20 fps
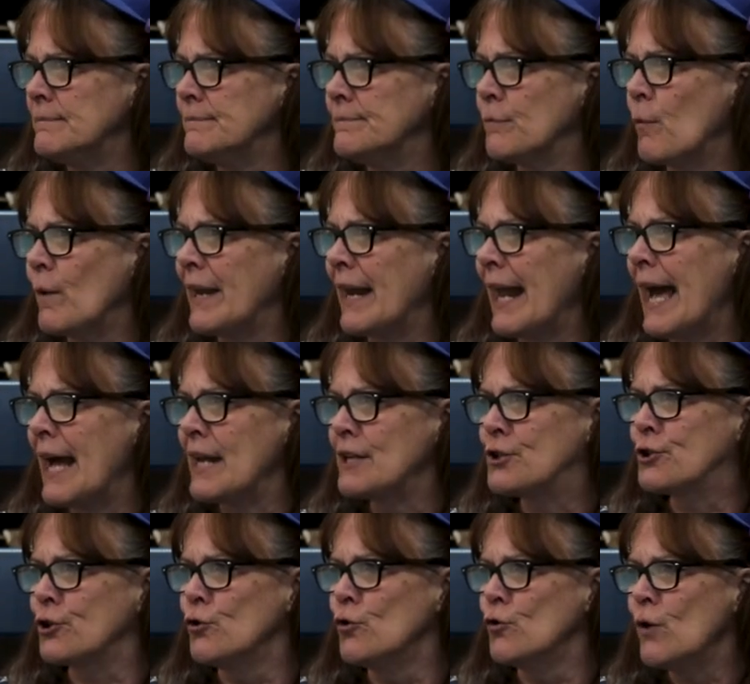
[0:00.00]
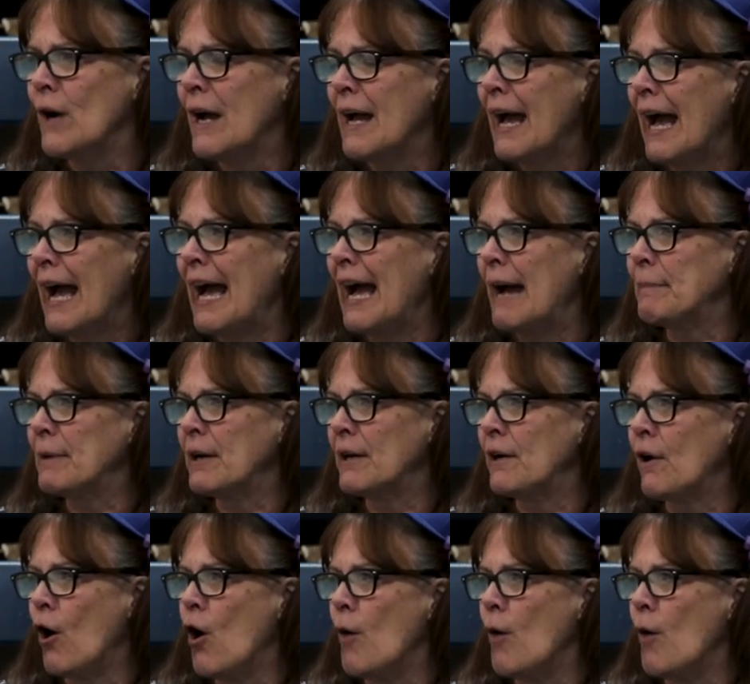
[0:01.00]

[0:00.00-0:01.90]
when I do, I'm going to